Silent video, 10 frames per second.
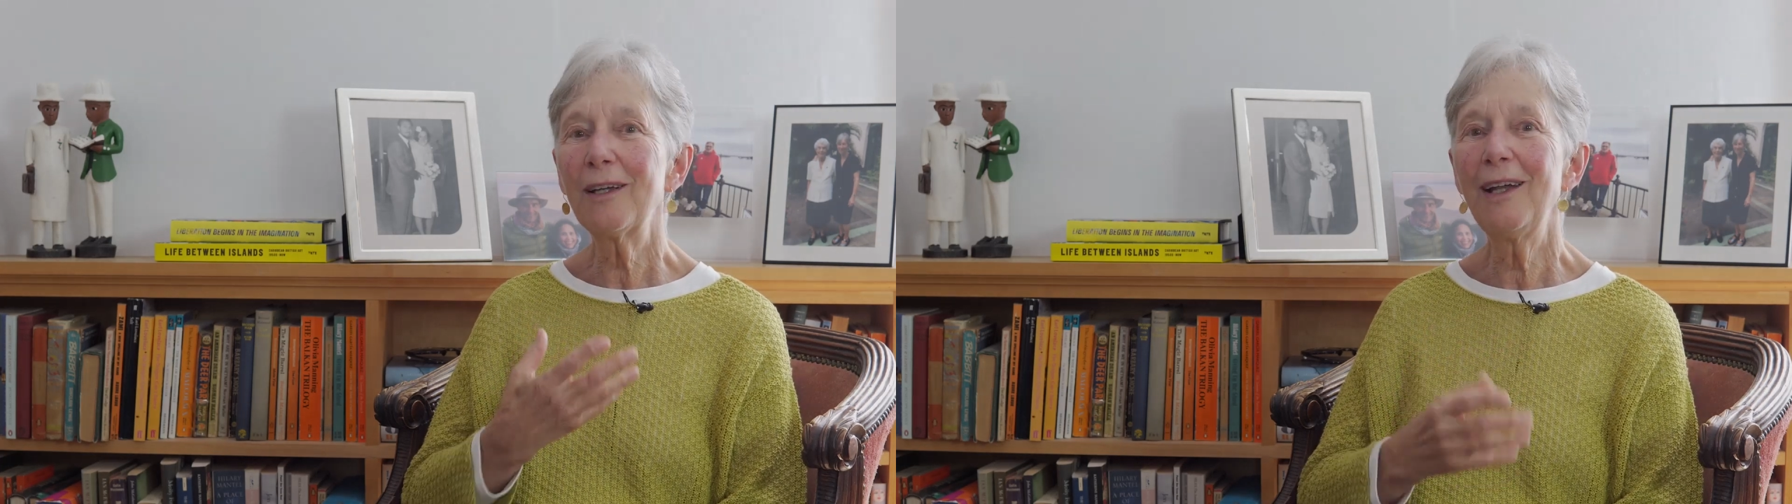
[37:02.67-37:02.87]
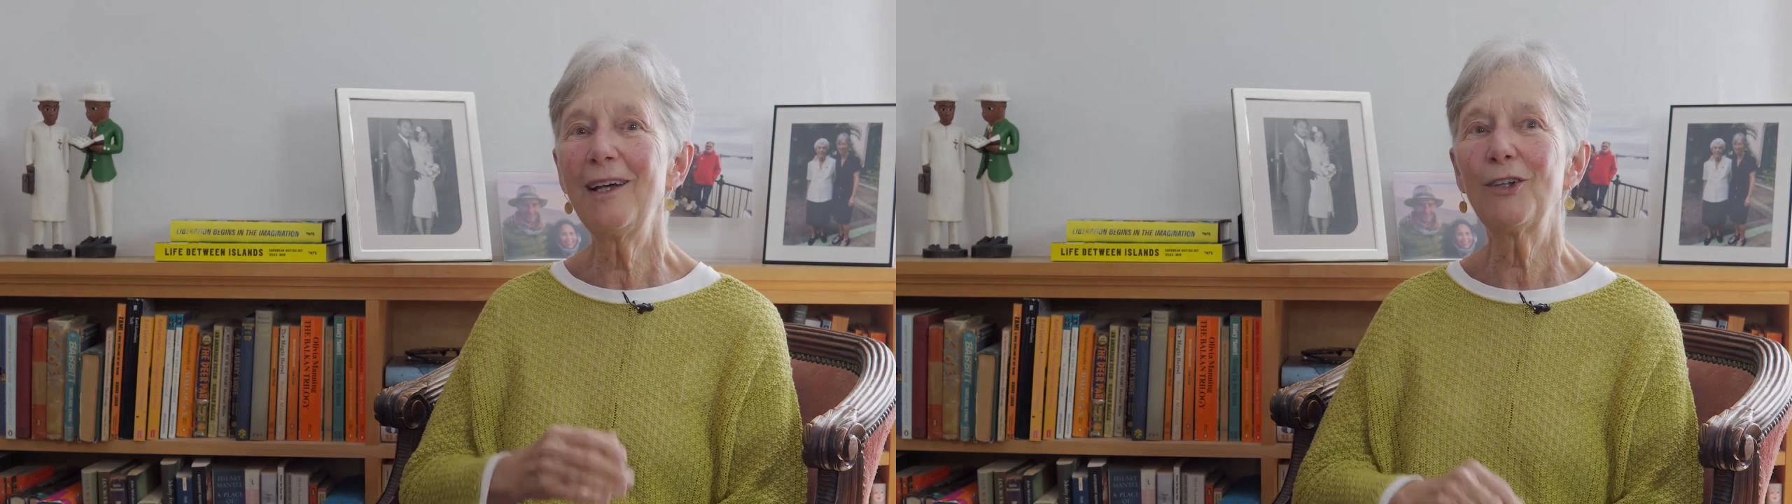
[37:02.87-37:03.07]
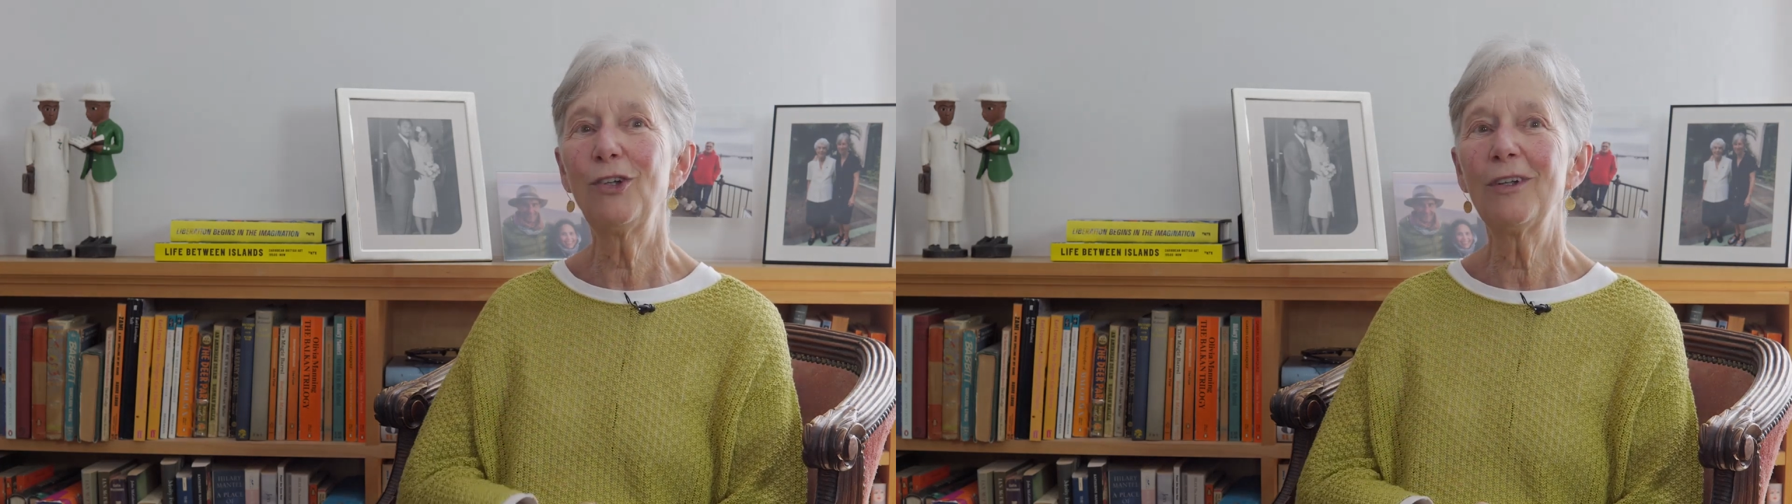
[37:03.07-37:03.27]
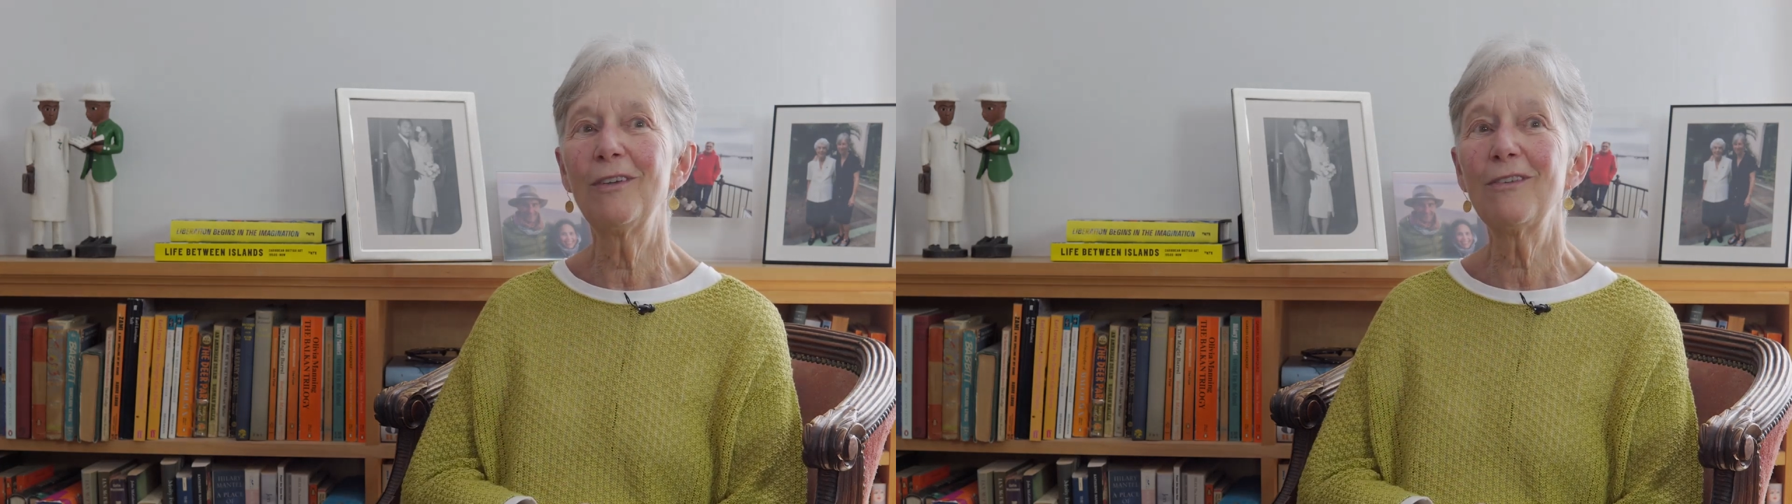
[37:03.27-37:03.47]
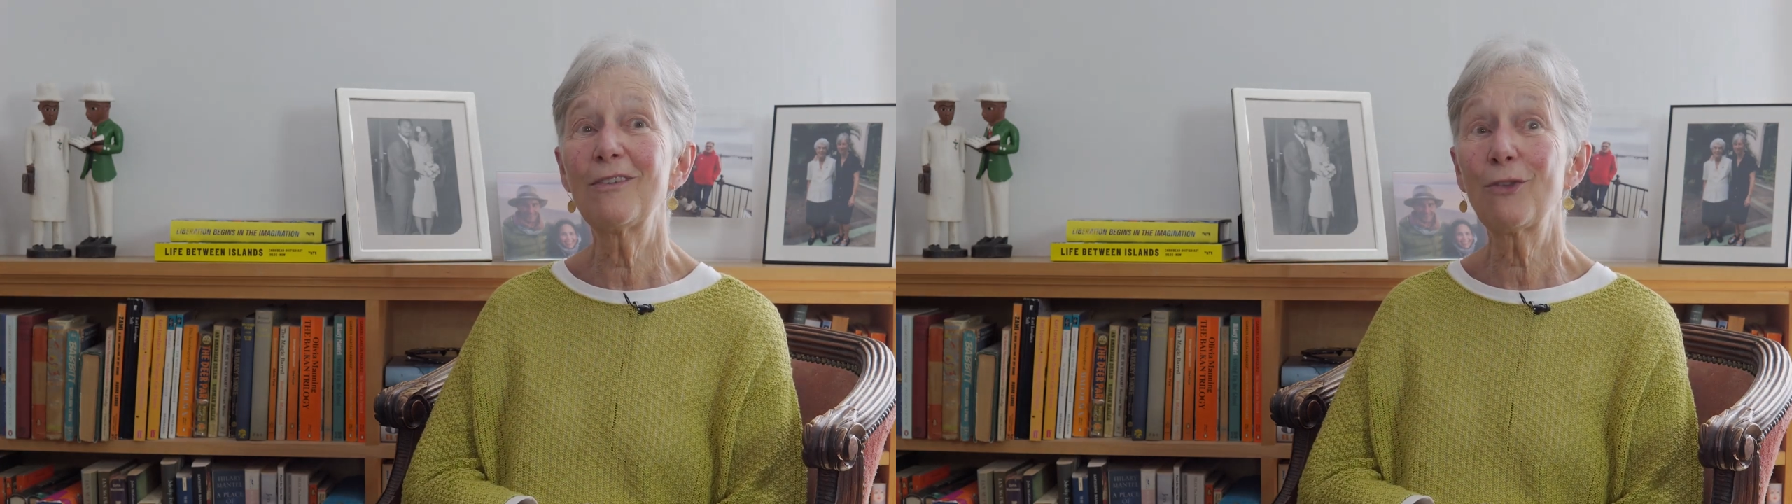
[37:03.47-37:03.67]

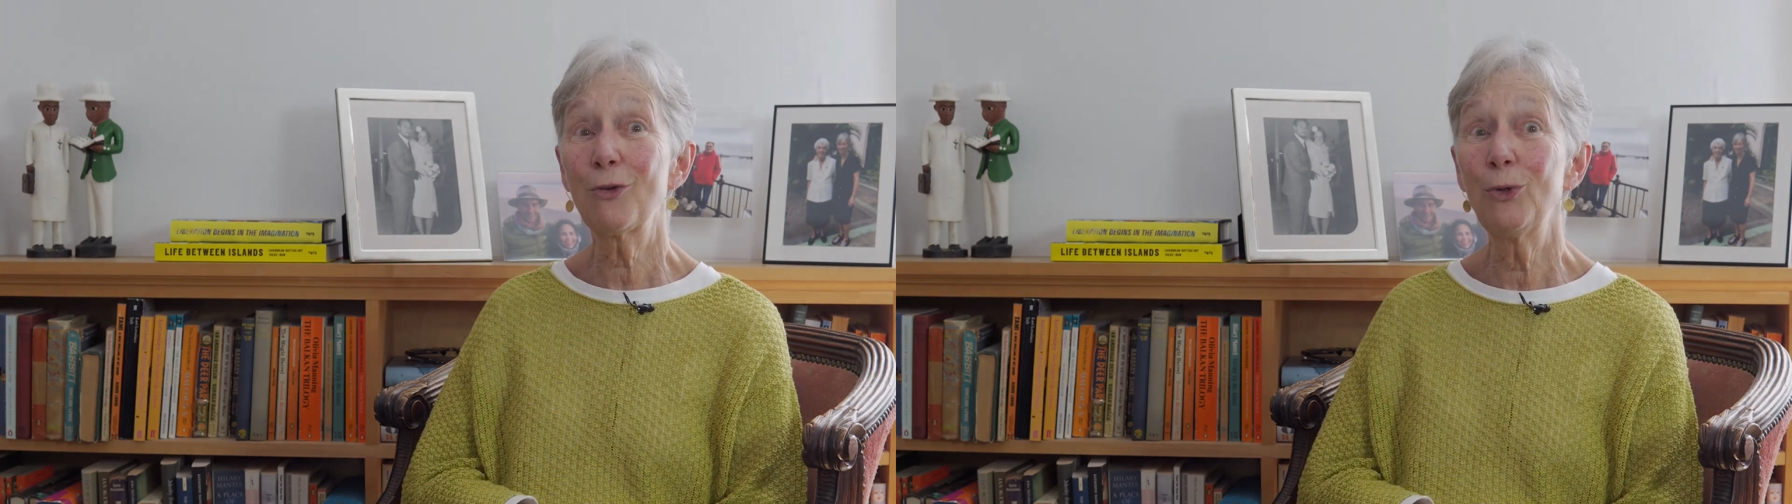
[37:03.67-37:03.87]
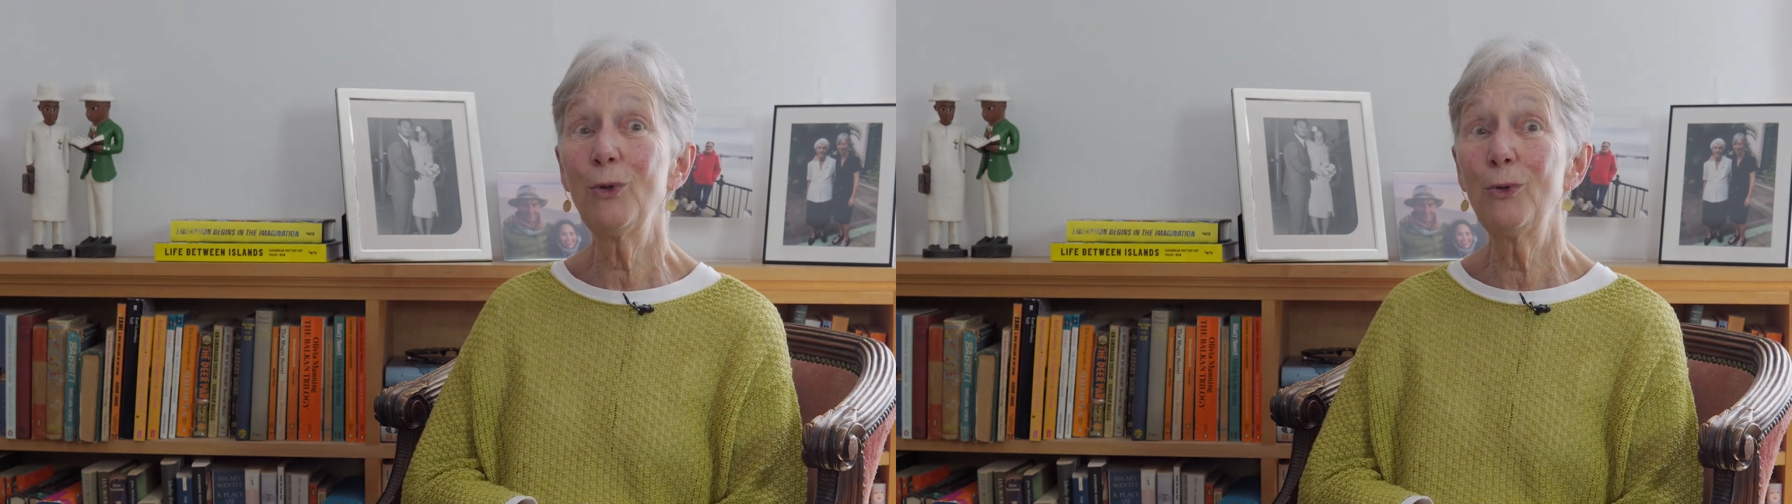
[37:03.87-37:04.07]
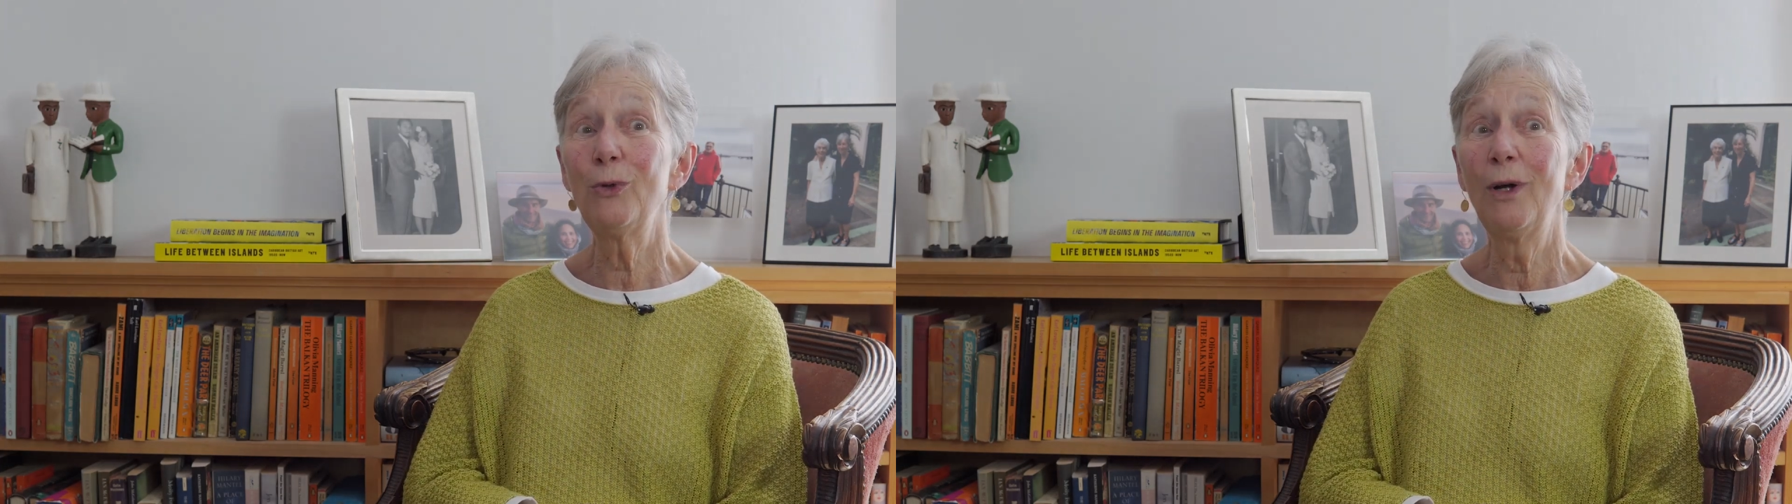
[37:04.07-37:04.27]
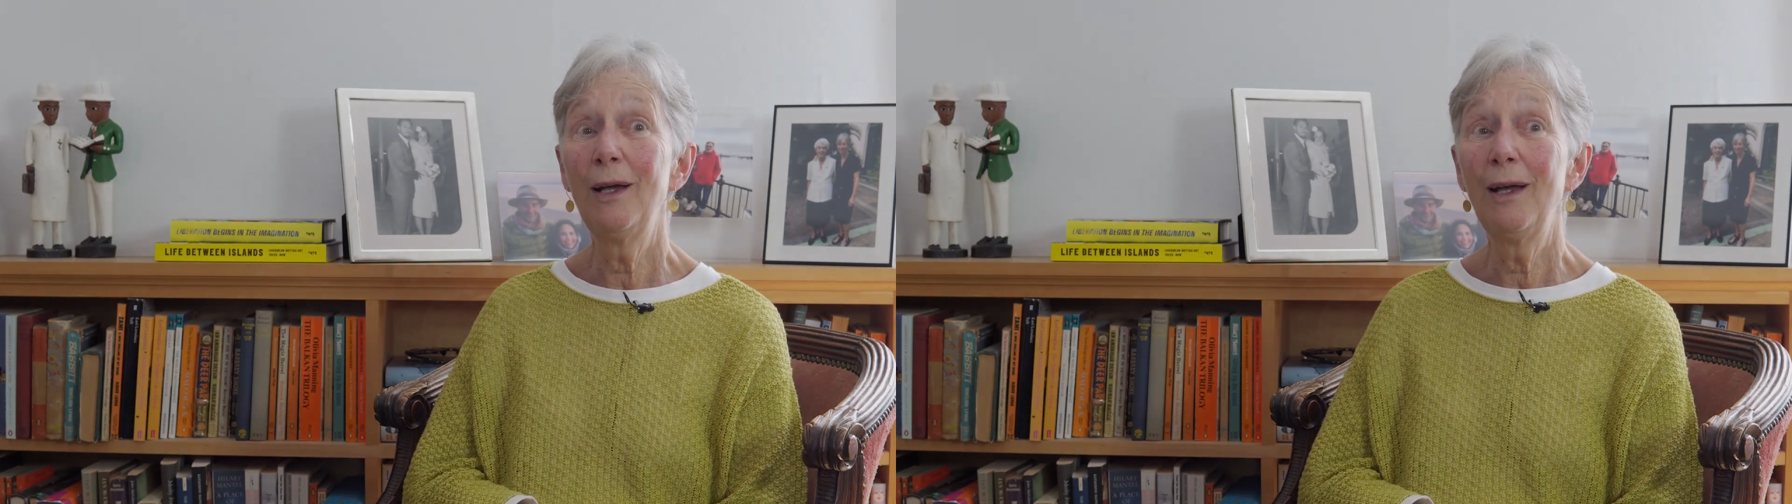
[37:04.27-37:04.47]
connections through